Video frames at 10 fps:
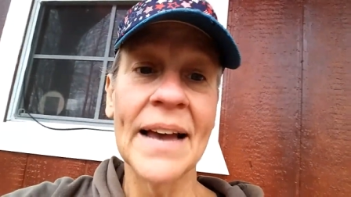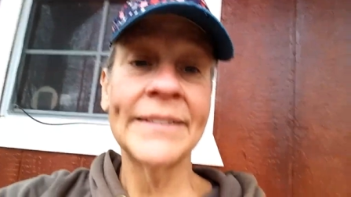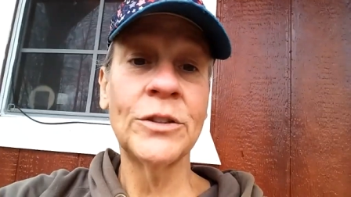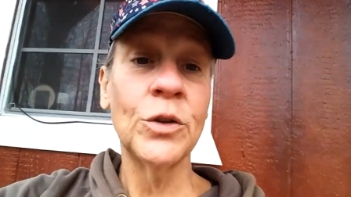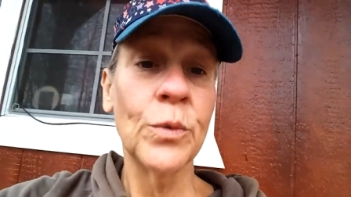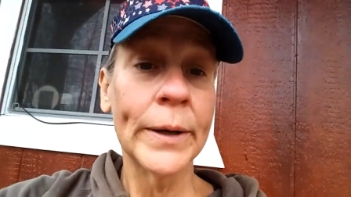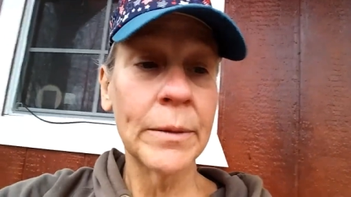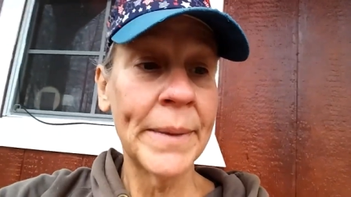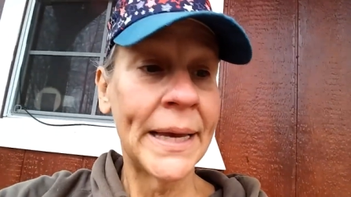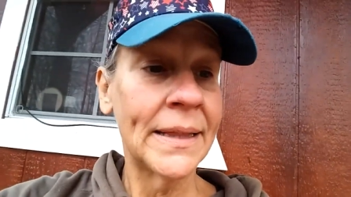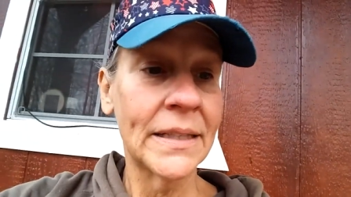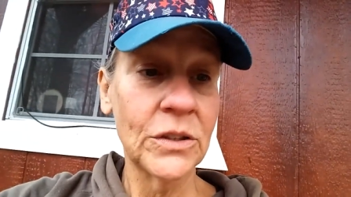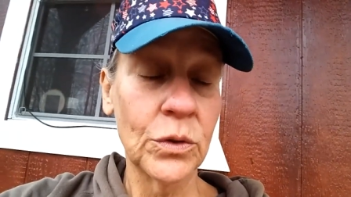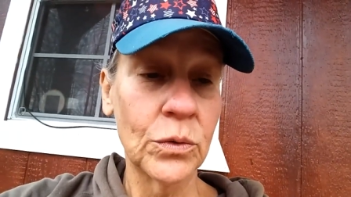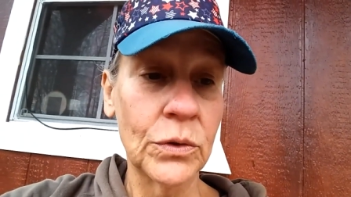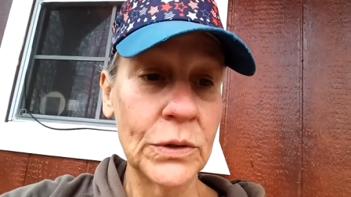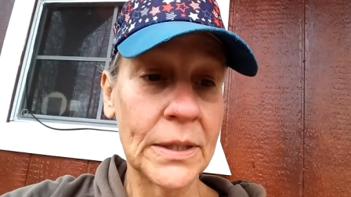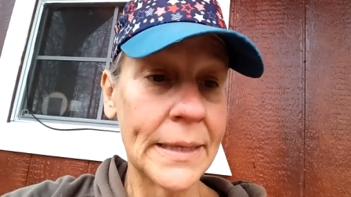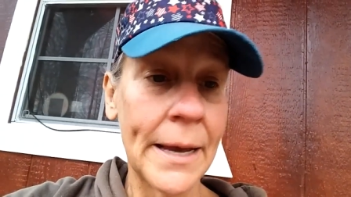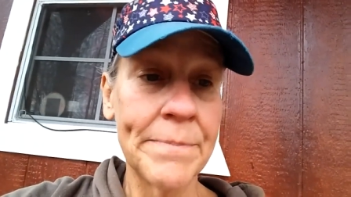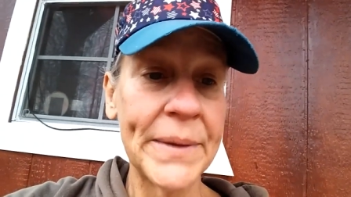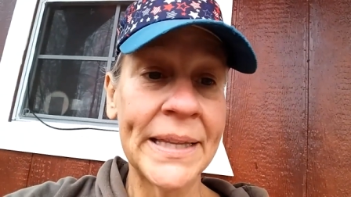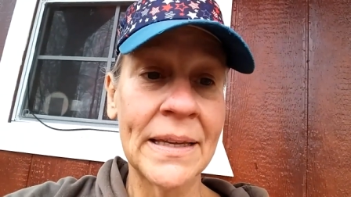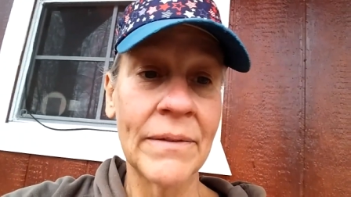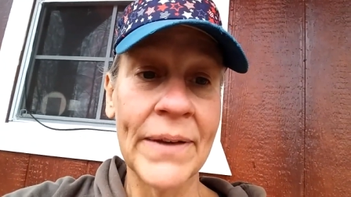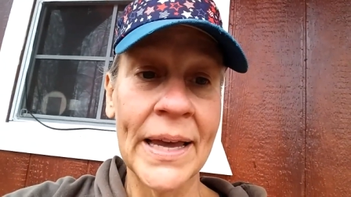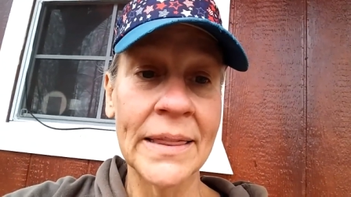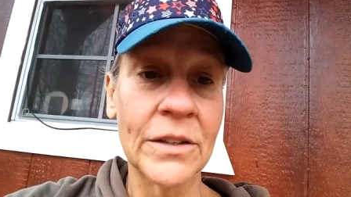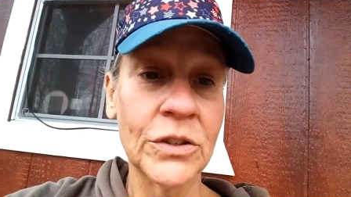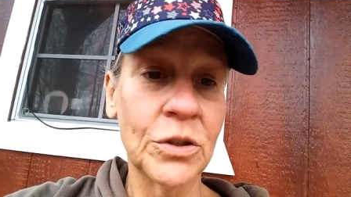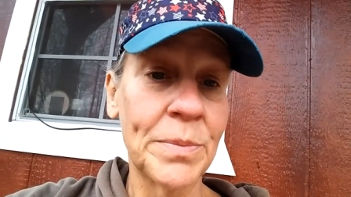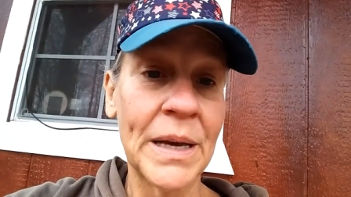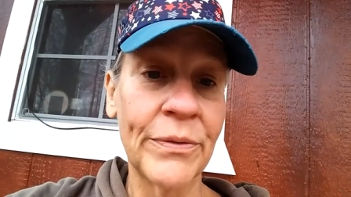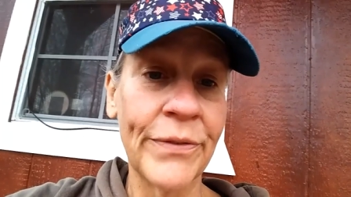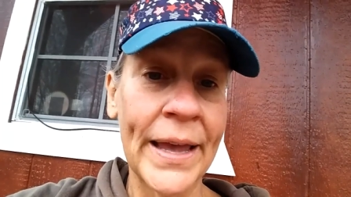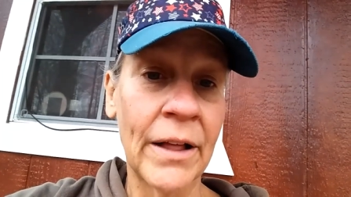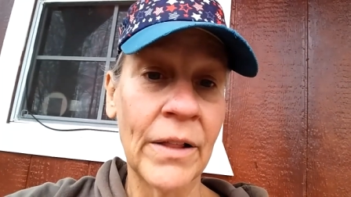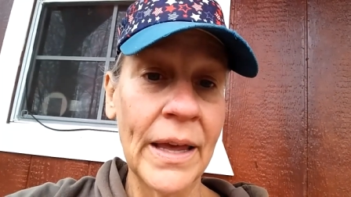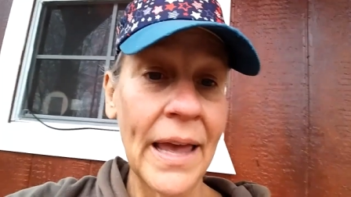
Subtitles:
I do recommend that you loosen them in the event there should be a fail.